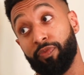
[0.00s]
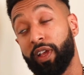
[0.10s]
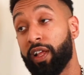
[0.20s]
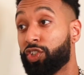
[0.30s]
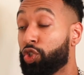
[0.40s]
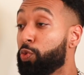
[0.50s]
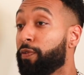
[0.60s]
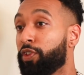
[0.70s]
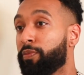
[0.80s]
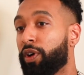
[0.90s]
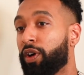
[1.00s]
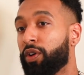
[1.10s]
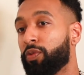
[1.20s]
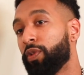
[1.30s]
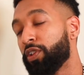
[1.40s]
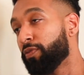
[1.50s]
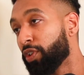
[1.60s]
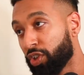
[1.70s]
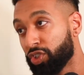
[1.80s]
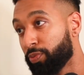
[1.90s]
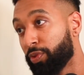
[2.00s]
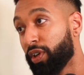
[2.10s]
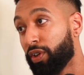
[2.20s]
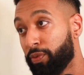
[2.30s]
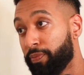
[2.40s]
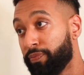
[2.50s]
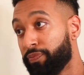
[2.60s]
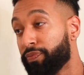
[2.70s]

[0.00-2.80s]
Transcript: And 2 of them are, well, you've not got support at home.